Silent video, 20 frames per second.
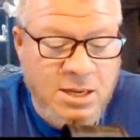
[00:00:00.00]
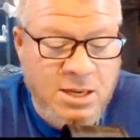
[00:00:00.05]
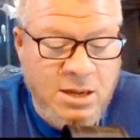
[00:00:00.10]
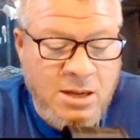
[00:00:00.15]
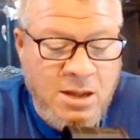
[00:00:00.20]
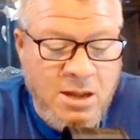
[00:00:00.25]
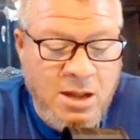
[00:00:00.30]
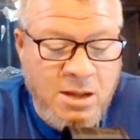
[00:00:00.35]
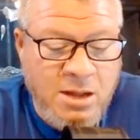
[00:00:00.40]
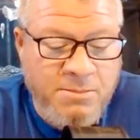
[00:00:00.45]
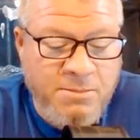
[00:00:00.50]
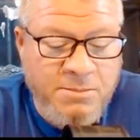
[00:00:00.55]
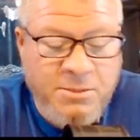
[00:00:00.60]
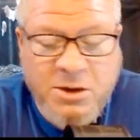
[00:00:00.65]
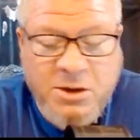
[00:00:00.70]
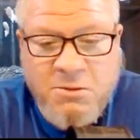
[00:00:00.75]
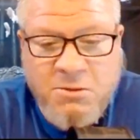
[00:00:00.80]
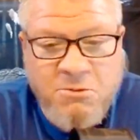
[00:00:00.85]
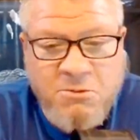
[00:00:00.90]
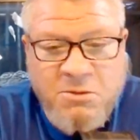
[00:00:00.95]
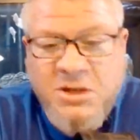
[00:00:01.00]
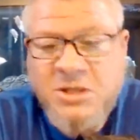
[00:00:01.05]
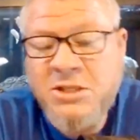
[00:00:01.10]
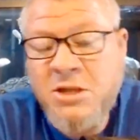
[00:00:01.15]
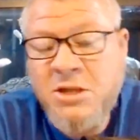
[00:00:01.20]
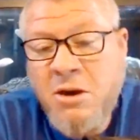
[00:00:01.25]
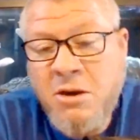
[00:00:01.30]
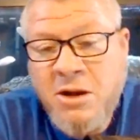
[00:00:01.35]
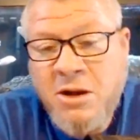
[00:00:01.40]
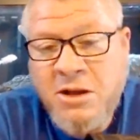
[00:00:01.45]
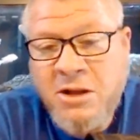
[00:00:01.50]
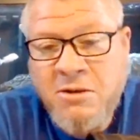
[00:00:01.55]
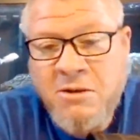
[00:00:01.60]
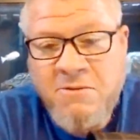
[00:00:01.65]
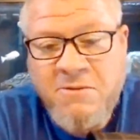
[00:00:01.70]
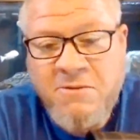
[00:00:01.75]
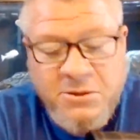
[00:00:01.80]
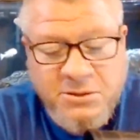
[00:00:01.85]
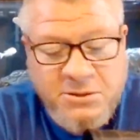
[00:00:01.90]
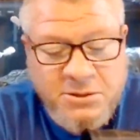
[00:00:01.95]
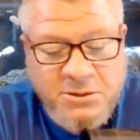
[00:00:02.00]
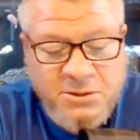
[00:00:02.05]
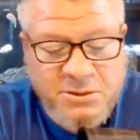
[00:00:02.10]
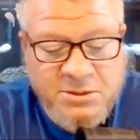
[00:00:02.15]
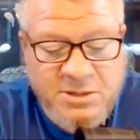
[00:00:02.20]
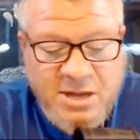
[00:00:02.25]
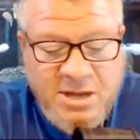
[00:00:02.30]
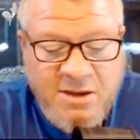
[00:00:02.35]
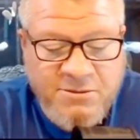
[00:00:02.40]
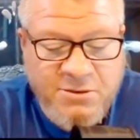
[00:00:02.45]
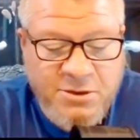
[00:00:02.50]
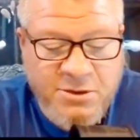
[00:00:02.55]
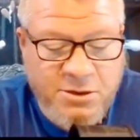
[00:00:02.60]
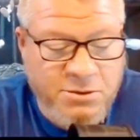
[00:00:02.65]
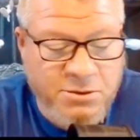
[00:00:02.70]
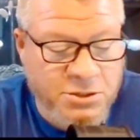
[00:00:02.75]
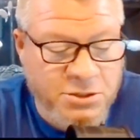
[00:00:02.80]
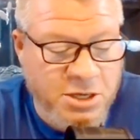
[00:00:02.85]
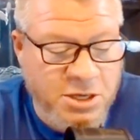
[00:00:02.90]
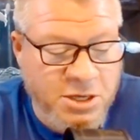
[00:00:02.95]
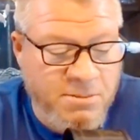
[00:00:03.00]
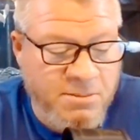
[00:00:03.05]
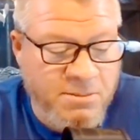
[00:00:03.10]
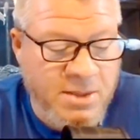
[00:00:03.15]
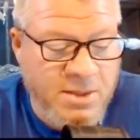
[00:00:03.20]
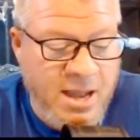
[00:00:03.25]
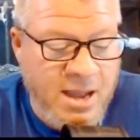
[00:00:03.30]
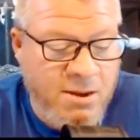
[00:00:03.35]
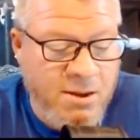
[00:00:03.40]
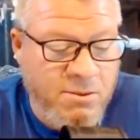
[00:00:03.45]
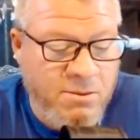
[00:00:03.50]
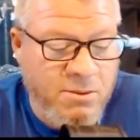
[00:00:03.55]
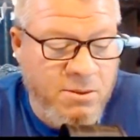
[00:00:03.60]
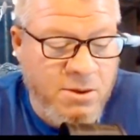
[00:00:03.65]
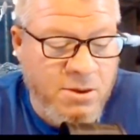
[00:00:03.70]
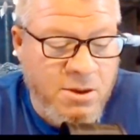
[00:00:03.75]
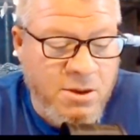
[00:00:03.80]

Um, you know, restarting your filters after you shut them down,